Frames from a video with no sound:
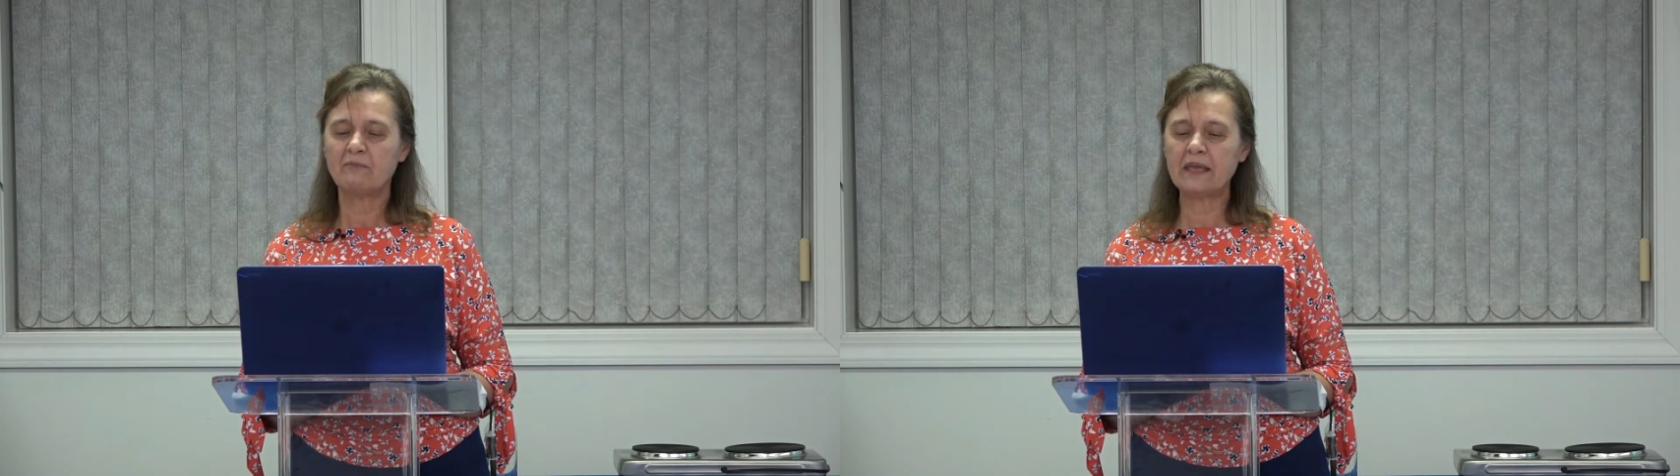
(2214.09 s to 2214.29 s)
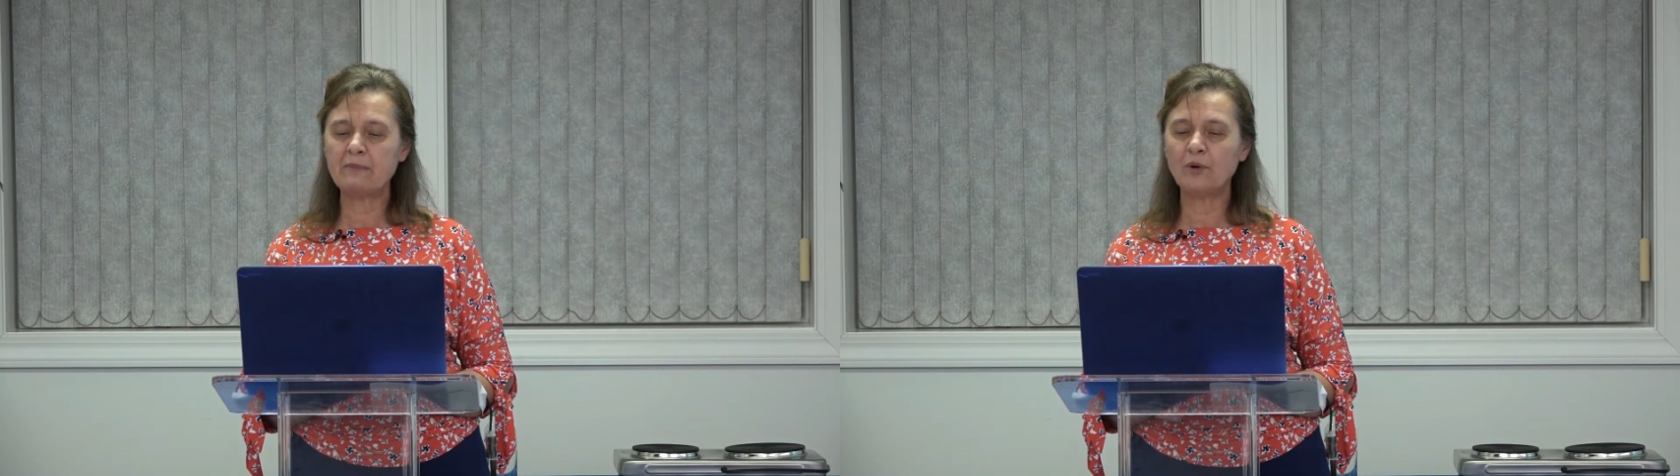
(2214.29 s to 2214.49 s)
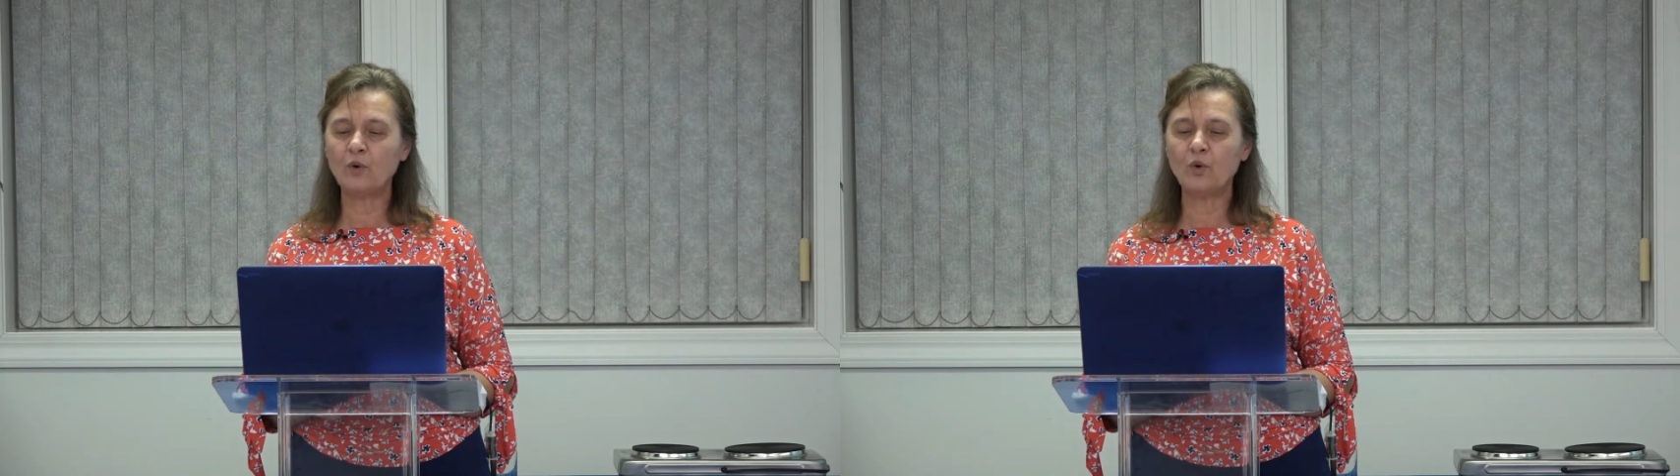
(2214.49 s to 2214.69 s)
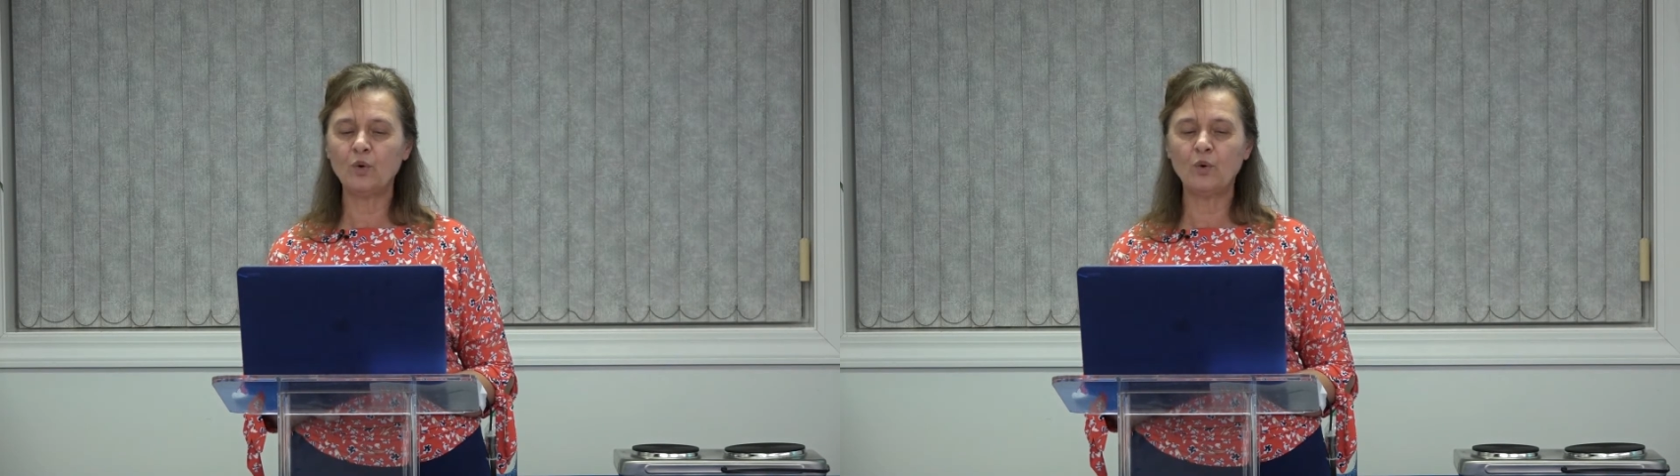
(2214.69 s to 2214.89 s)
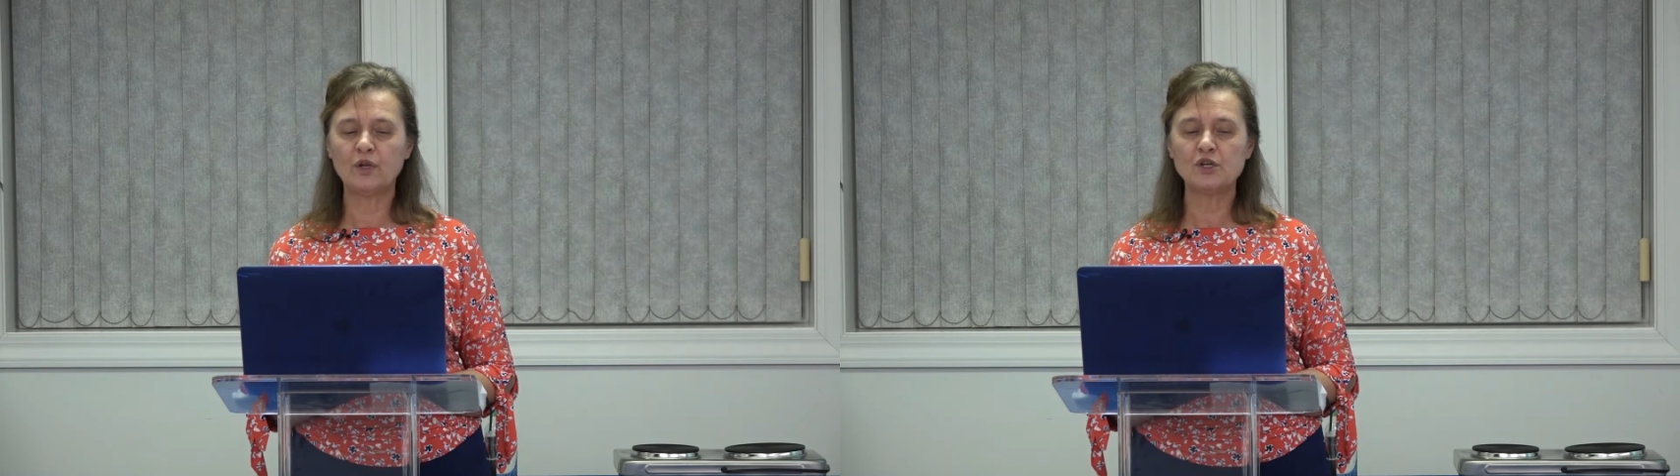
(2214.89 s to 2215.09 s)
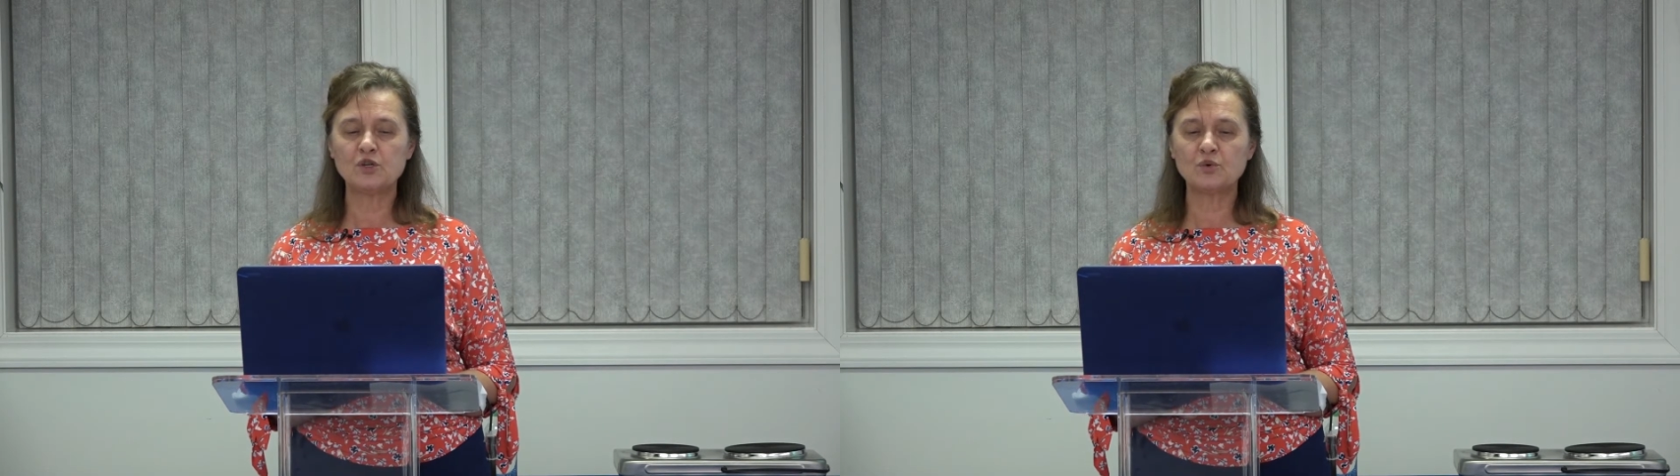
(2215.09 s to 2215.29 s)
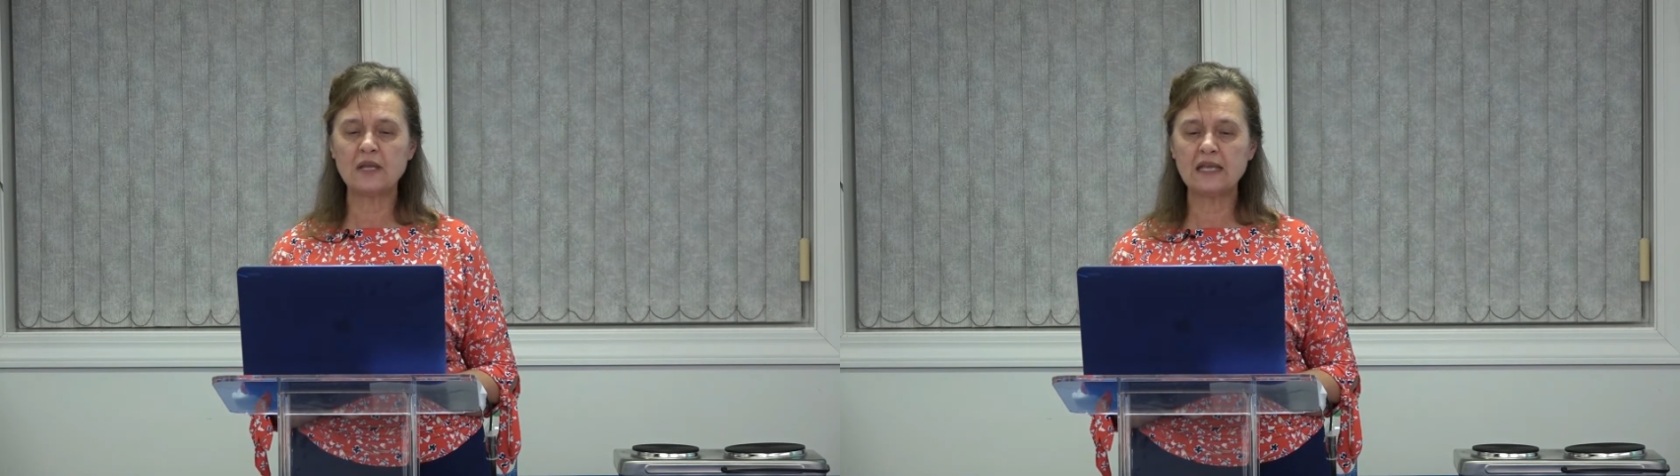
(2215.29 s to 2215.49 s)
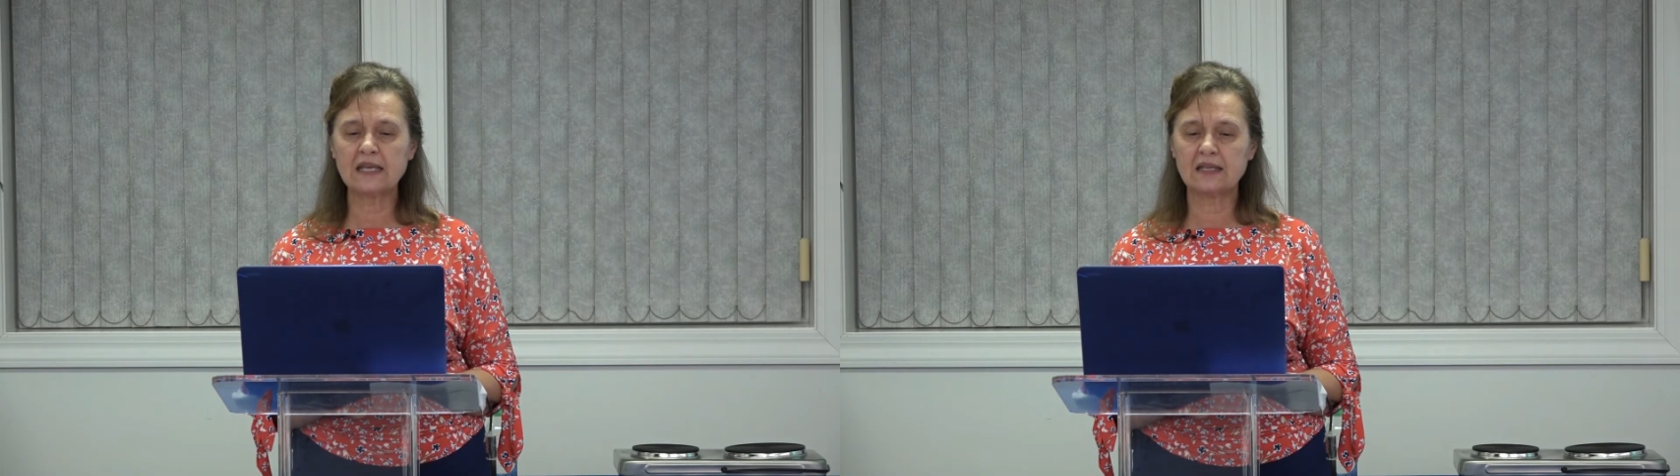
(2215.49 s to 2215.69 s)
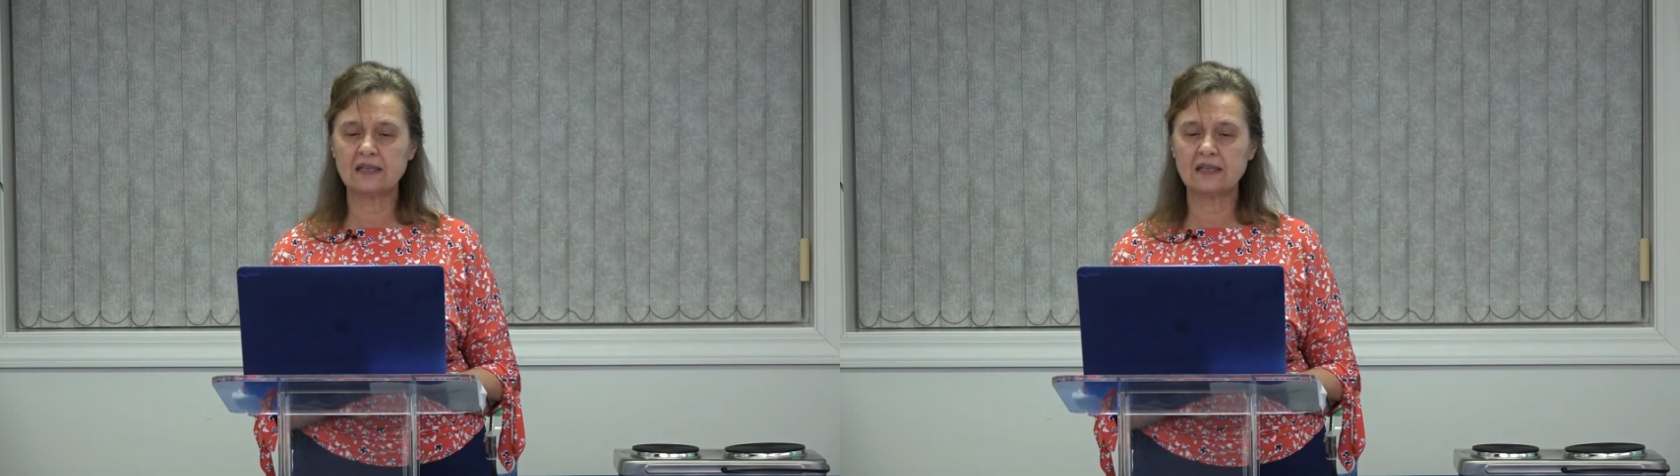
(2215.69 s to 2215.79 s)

People who drink